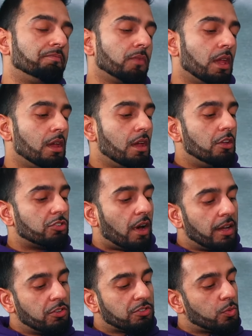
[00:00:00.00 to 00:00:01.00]
Mm. So
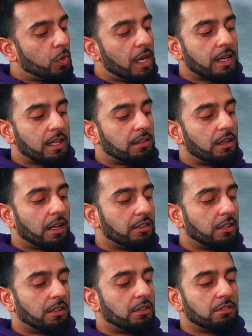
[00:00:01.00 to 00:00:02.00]
I used to work in the
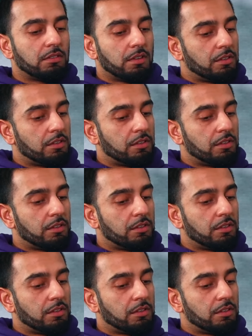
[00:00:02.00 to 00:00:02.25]
London